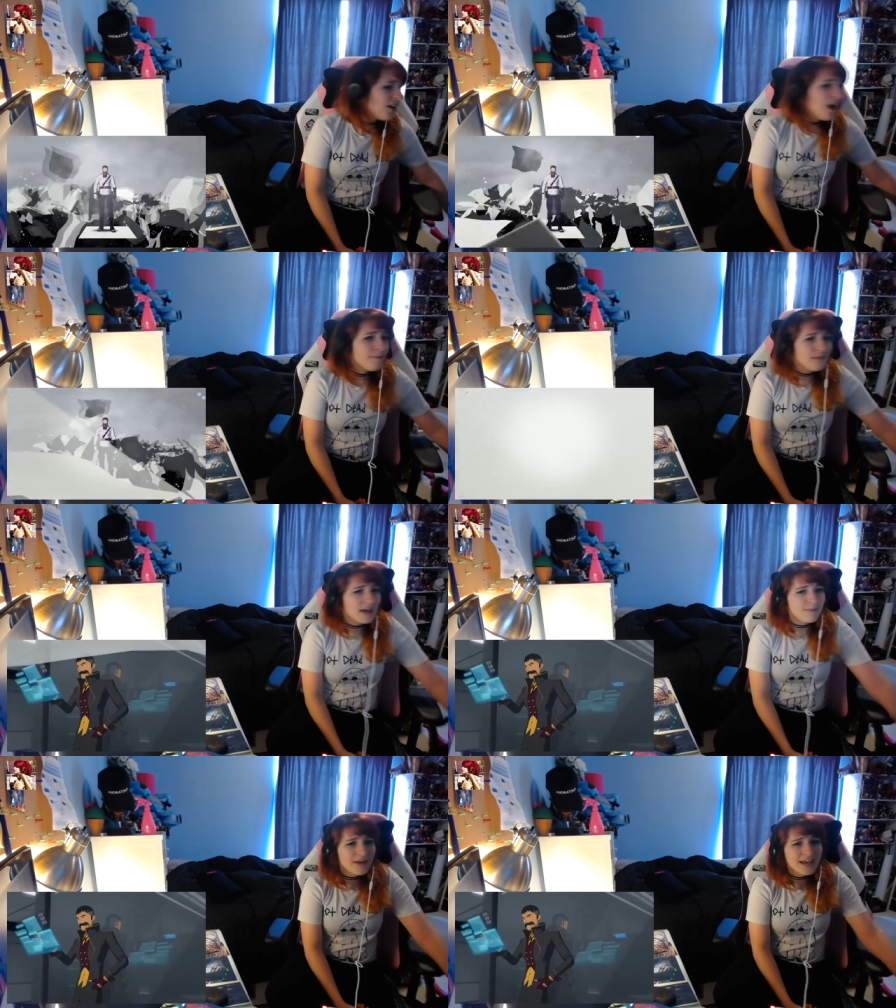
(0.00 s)

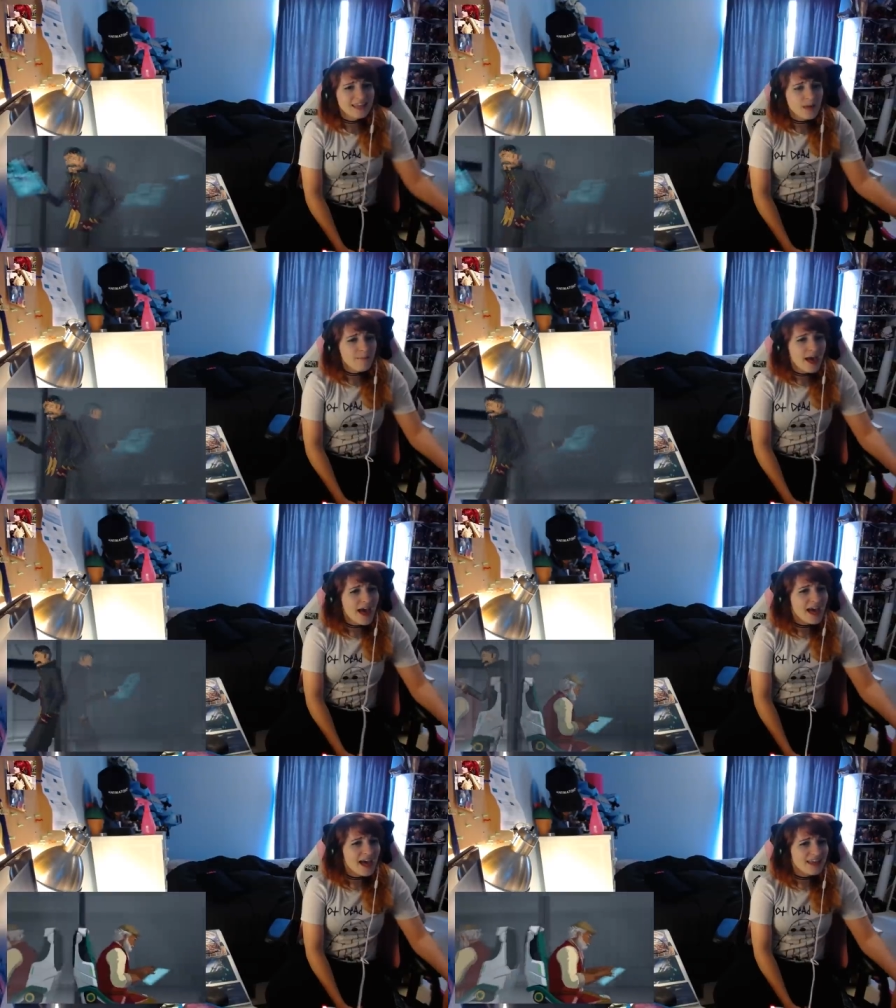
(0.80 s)
Maybe the
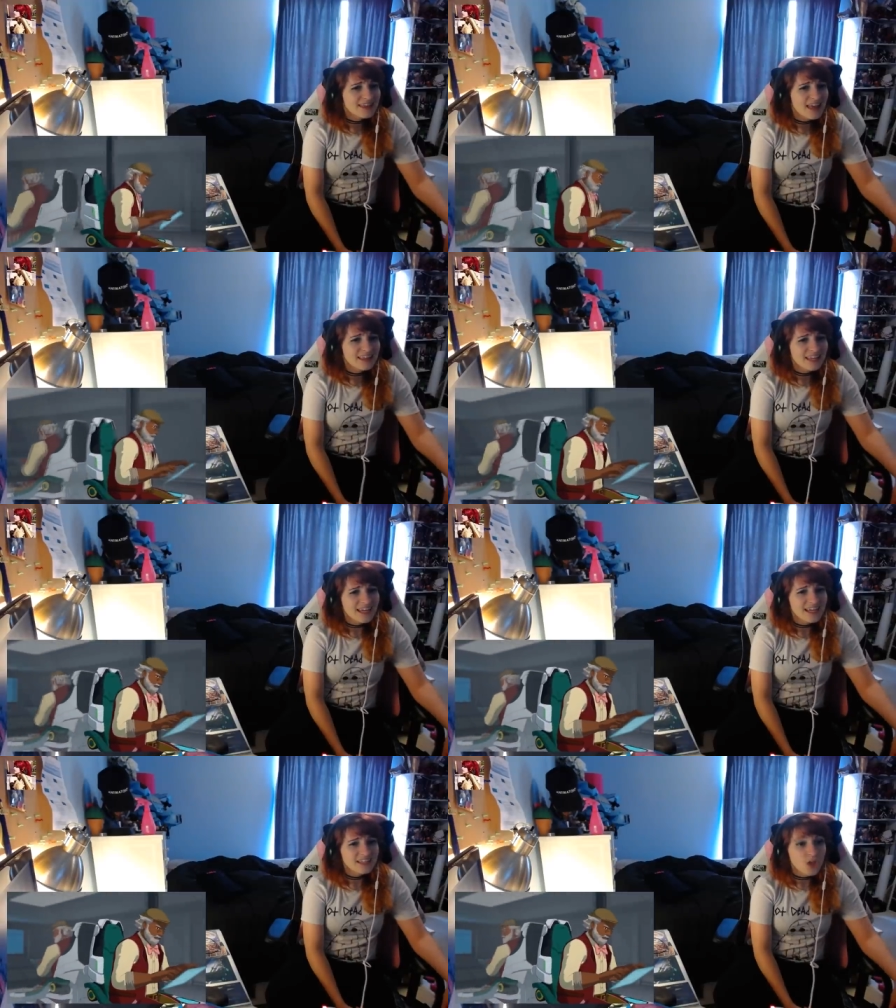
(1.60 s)
path that
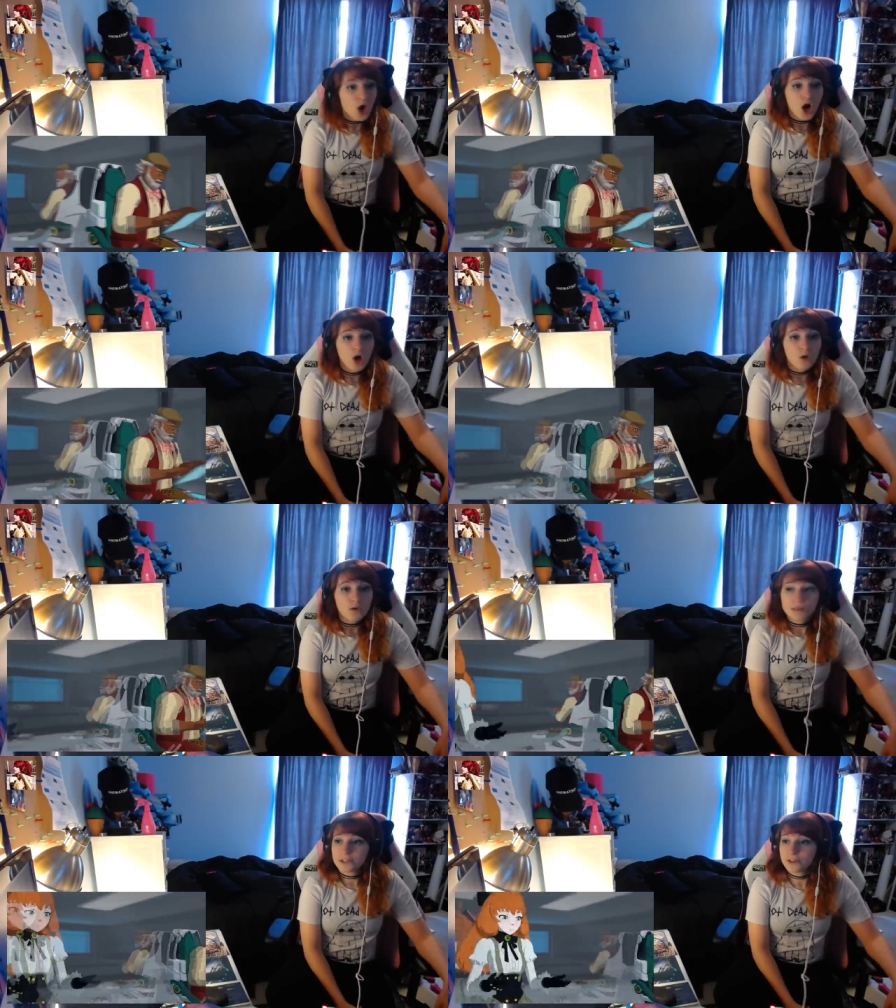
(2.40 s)
leads- Oh,
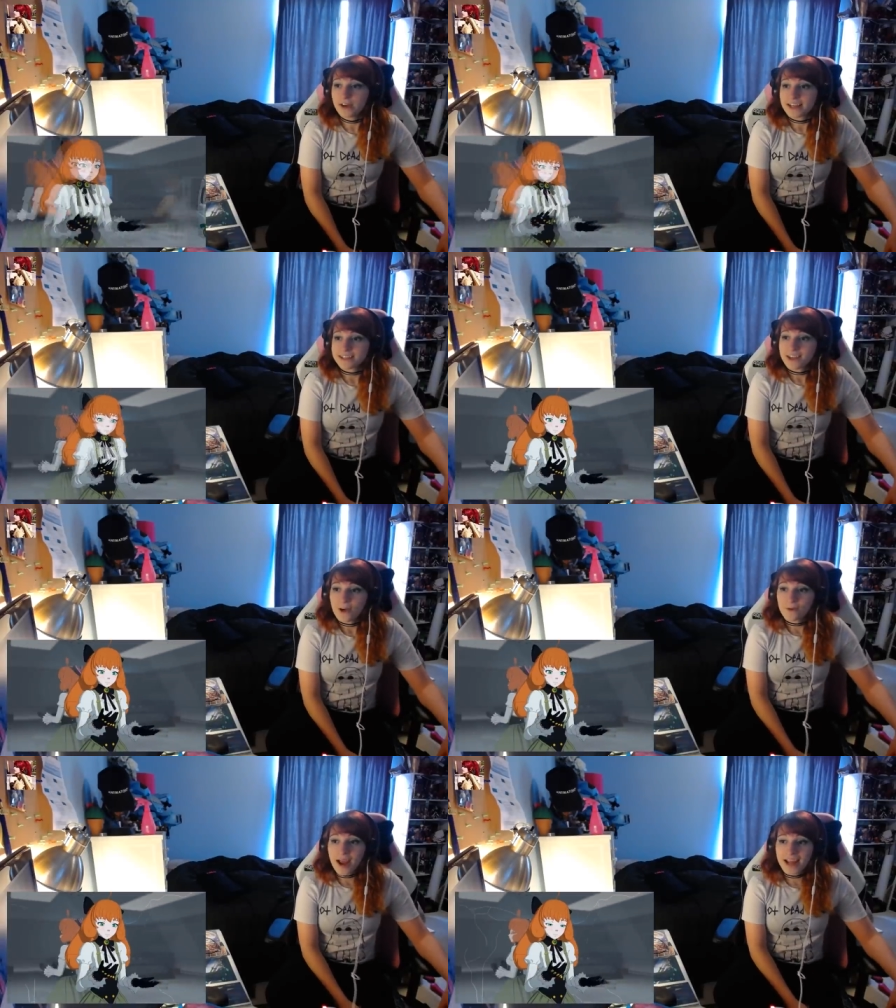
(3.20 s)
strings!
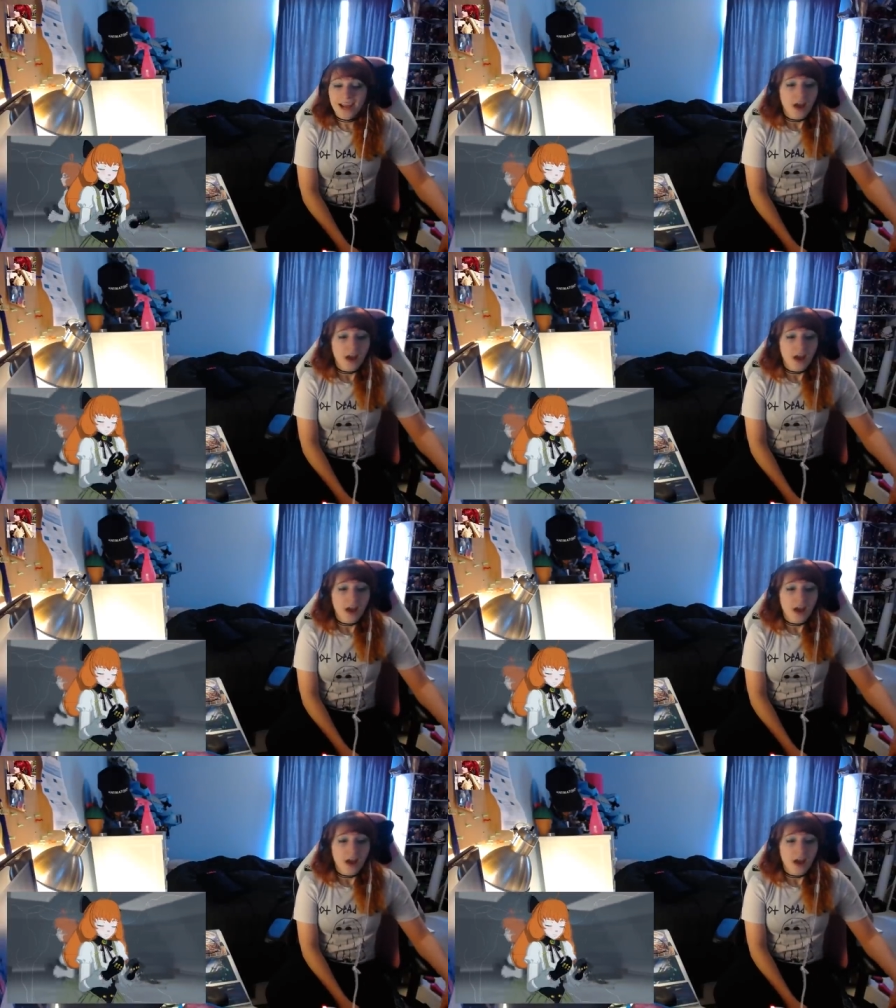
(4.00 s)
Right.